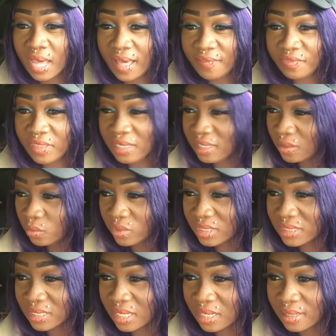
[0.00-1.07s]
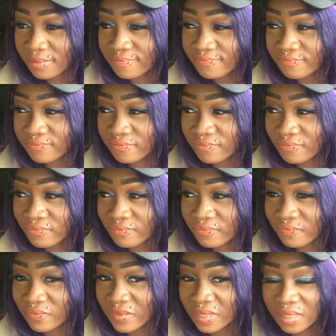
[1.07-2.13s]
I think it was,
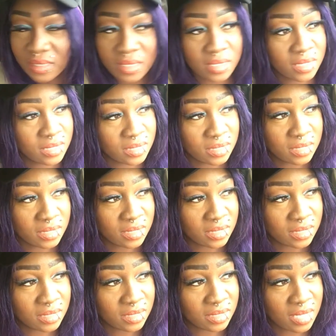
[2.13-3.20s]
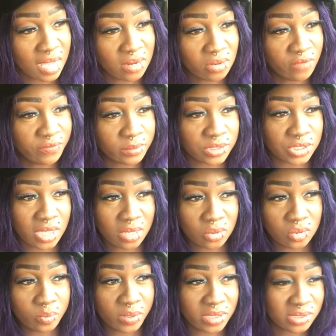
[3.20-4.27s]
I don't know if it was
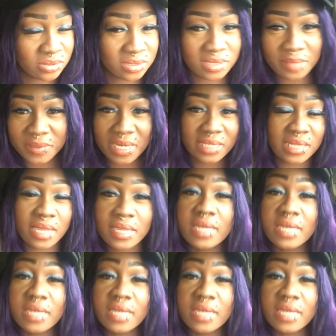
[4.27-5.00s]
Yahoo Personal or something like that.